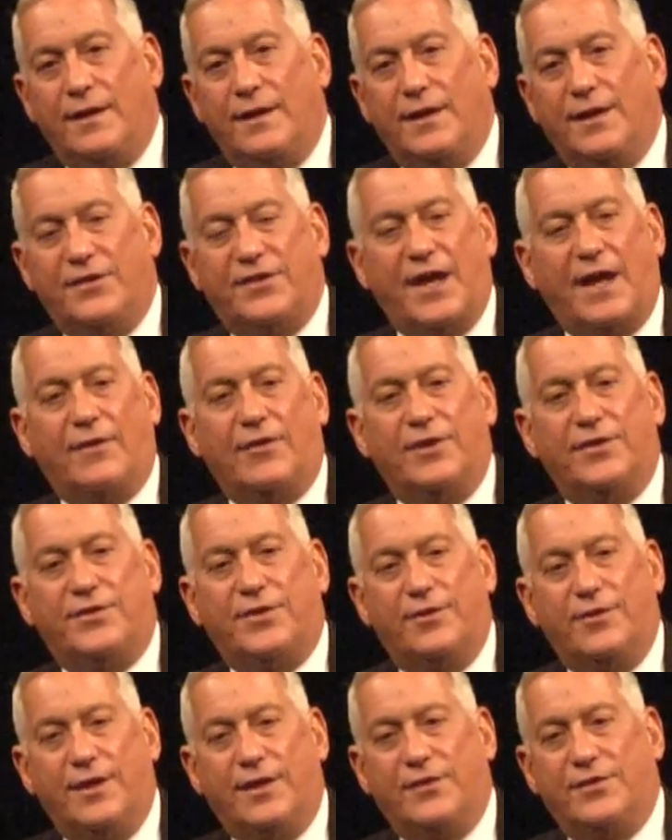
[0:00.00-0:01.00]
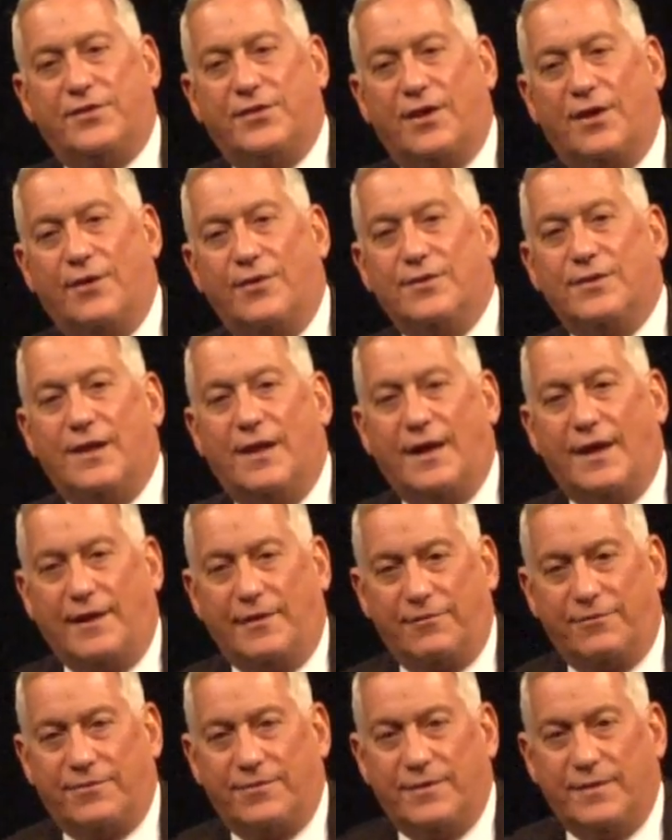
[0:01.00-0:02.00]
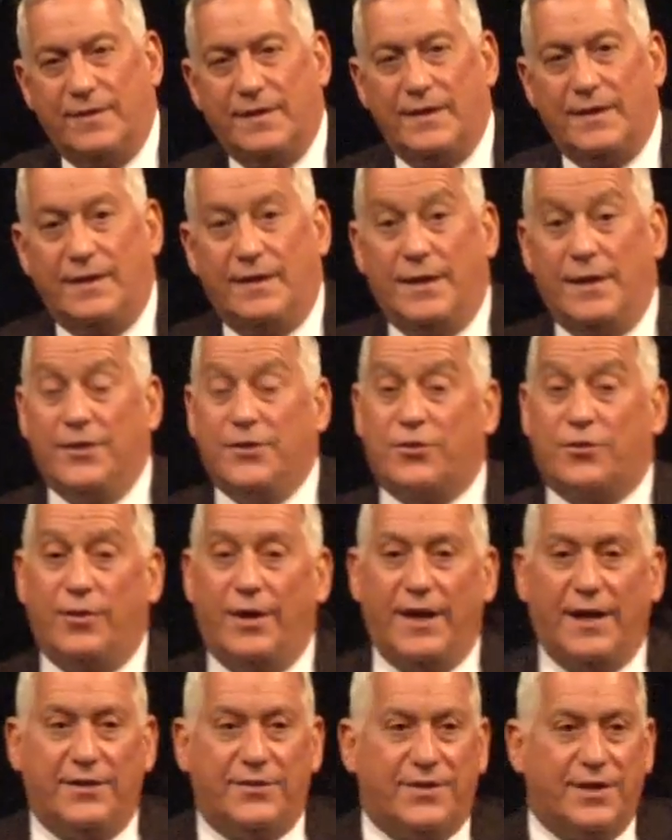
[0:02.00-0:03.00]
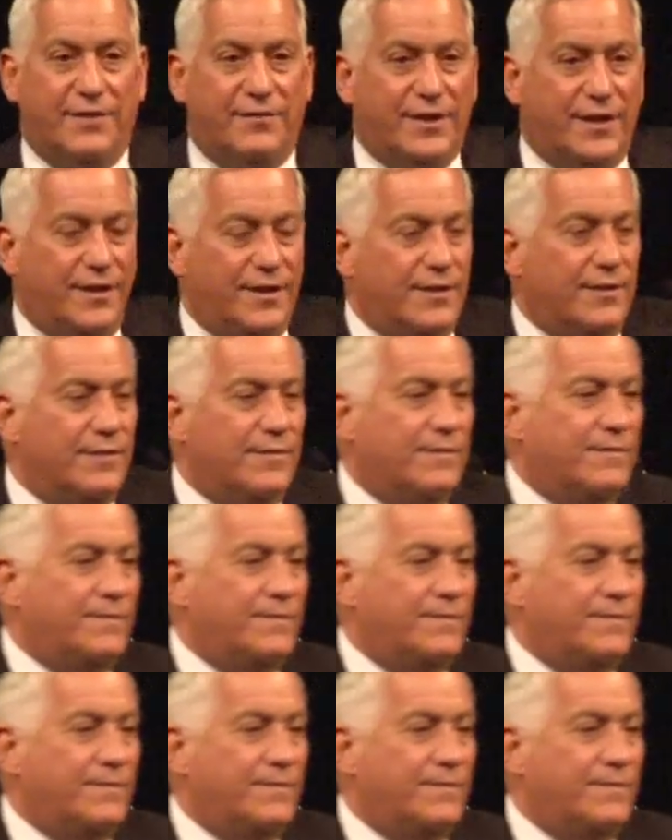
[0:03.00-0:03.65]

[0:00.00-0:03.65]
is Alan Turing's own life, his creativity,